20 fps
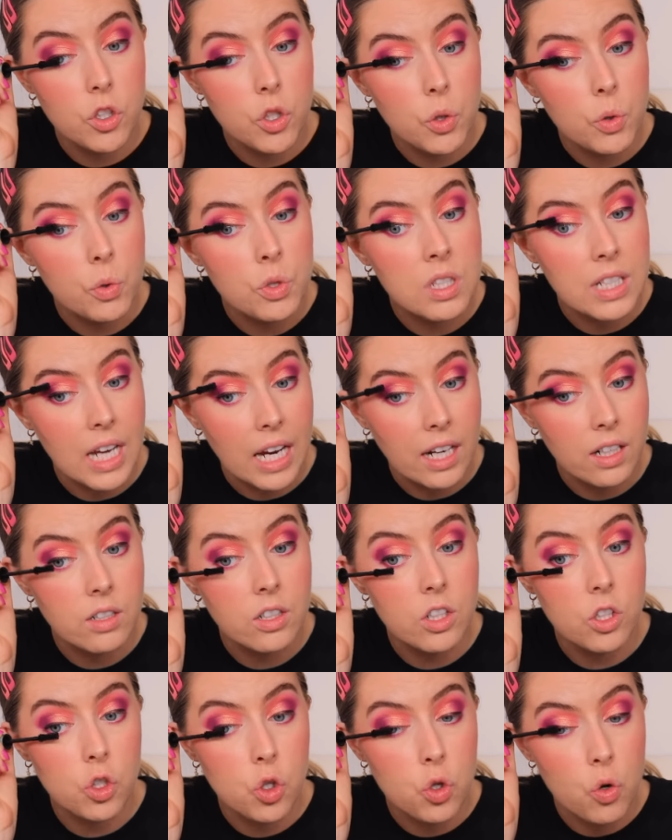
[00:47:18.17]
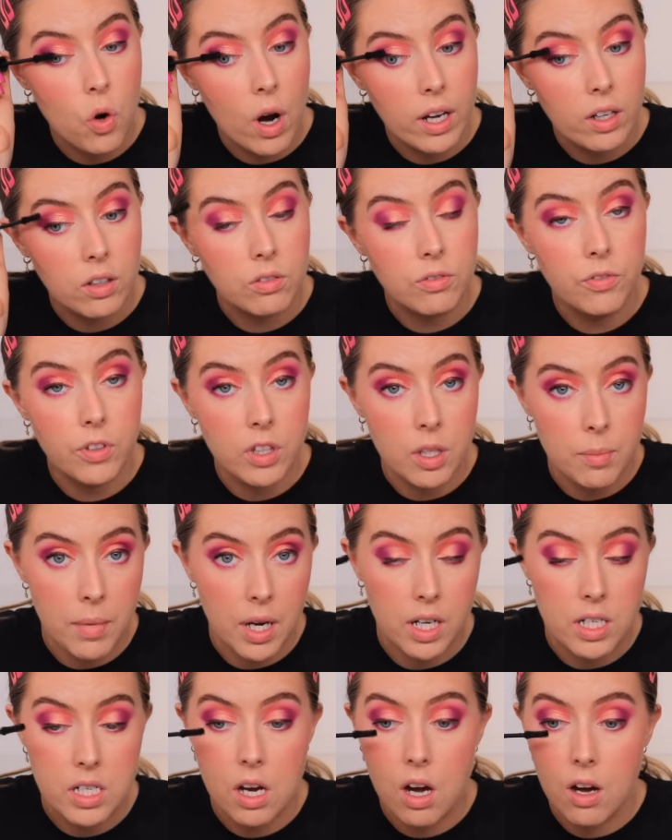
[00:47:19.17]
to stand trial for the
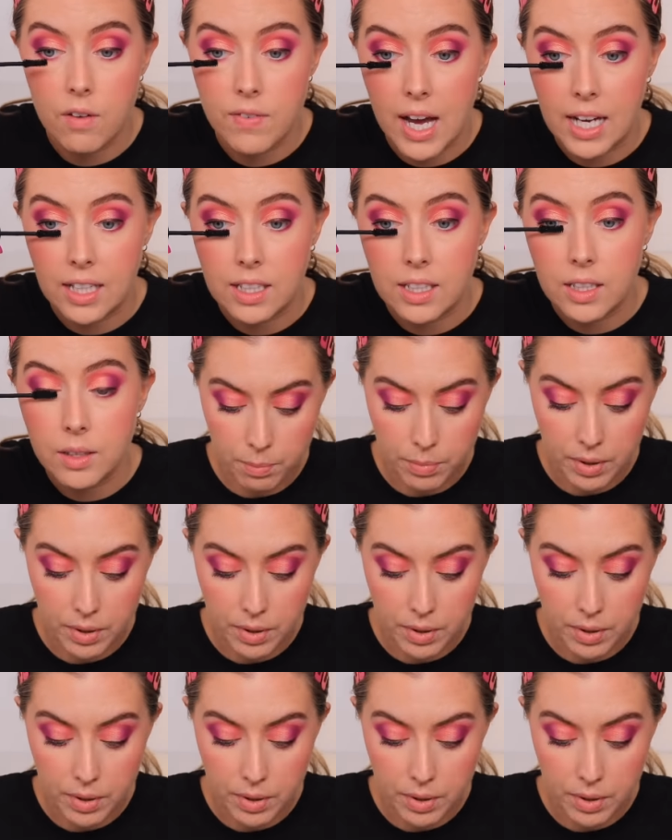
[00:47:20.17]
murder of Annie.